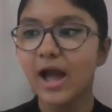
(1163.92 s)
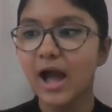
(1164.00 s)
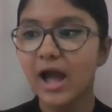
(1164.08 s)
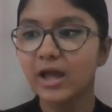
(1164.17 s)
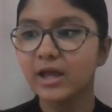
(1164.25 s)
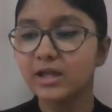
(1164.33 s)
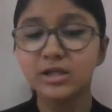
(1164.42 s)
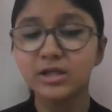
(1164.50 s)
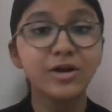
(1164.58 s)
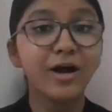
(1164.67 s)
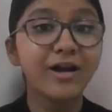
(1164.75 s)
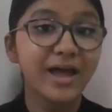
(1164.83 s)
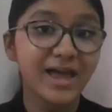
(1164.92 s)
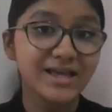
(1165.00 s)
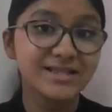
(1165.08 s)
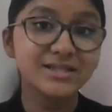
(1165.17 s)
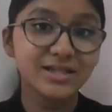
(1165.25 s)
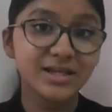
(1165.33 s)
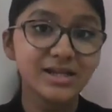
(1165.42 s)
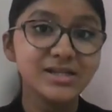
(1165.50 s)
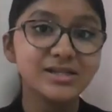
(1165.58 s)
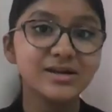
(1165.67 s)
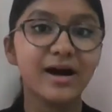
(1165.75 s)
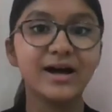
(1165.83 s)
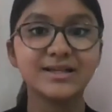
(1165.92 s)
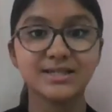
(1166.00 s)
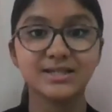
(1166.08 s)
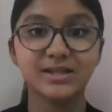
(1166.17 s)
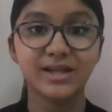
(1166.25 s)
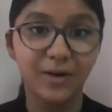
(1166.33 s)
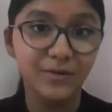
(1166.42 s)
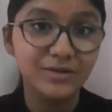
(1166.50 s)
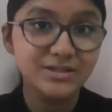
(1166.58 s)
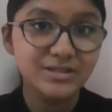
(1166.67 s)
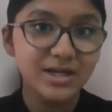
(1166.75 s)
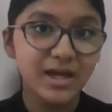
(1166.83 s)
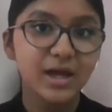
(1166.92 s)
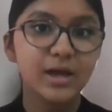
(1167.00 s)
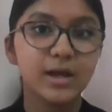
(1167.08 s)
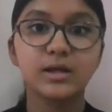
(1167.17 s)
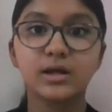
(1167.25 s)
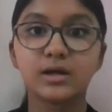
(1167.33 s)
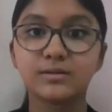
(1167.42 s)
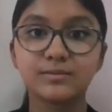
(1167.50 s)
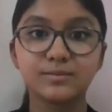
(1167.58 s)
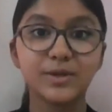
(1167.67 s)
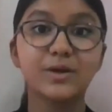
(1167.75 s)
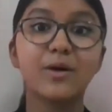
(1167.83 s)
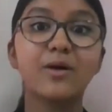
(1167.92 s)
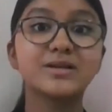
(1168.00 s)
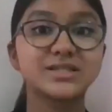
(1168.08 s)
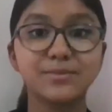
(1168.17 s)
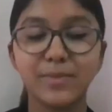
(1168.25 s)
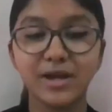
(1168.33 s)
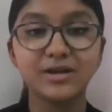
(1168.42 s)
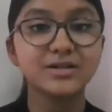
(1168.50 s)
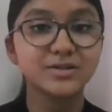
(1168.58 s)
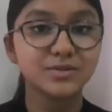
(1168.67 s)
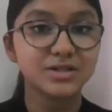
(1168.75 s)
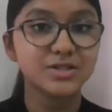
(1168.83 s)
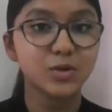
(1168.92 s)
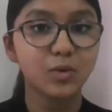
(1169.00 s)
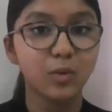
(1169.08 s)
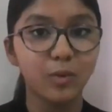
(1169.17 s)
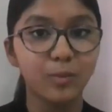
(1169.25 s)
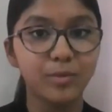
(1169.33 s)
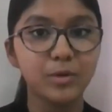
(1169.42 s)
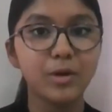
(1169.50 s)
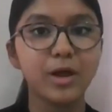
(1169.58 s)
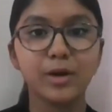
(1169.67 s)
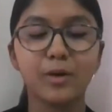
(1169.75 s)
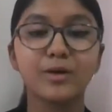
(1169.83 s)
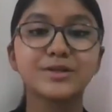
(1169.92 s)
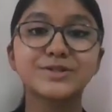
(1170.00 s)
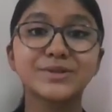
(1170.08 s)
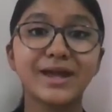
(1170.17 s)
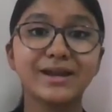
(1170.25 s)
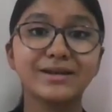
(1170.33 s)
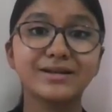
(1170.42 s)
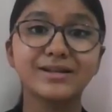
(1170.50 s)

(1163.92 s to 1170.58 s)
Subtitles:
I did not hesitate to ask doubts because the mentors were so open, and also that